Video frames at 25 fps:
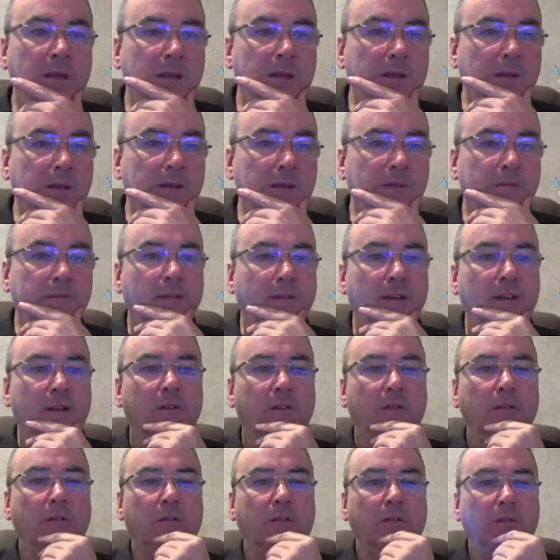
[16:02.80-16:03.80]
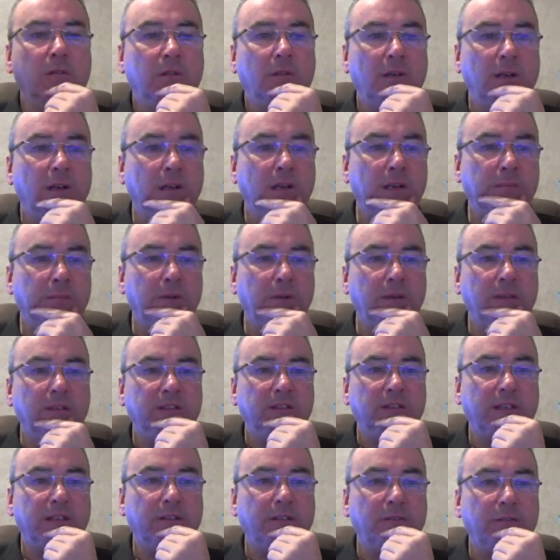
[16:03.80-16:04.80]
Fake corn and a bit of
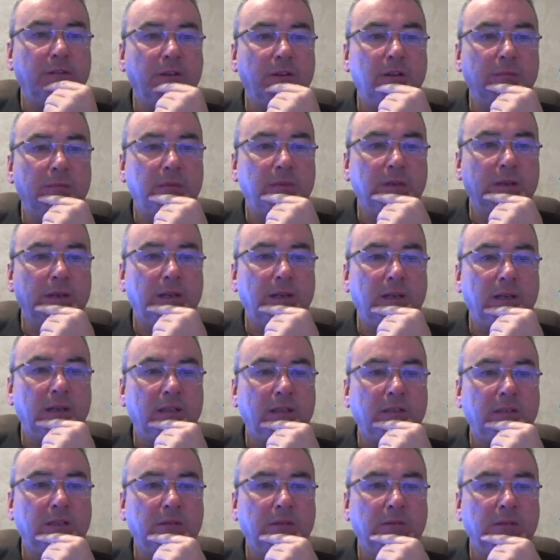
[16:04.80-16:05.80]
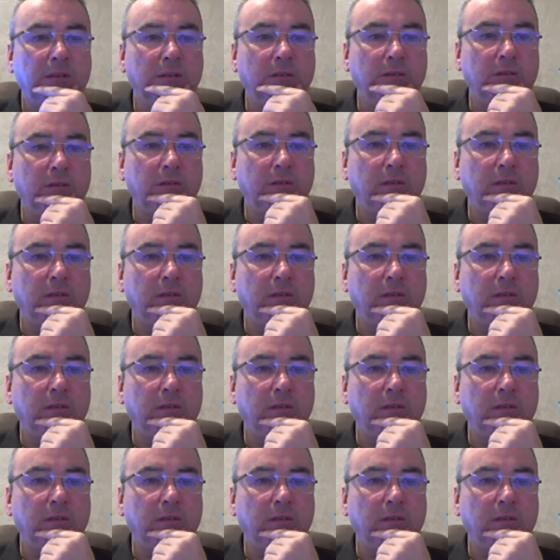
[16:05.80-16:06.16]
zig foam, and it's doing good.